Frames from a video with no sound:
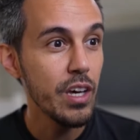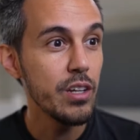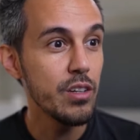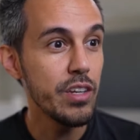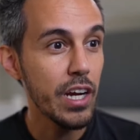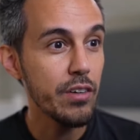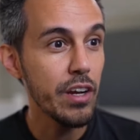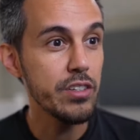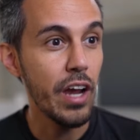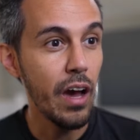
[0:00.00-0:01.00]
to
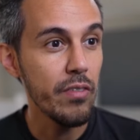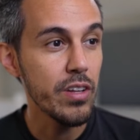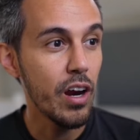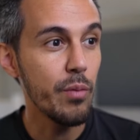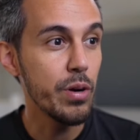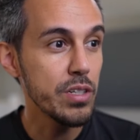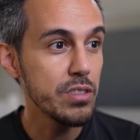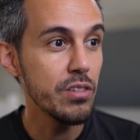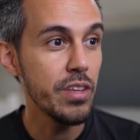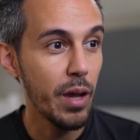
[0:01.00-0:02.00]
decorate your avatar and
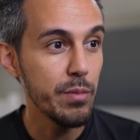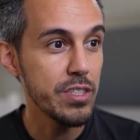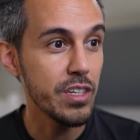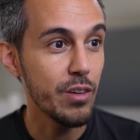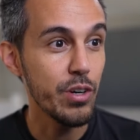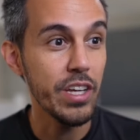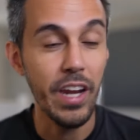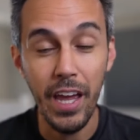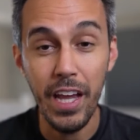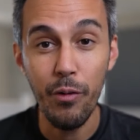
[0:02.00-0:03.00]
personal time machine where you can
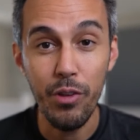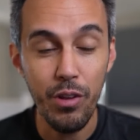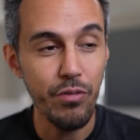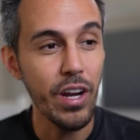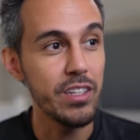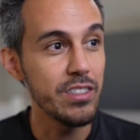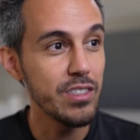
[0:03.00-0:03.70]
hang out with your friends.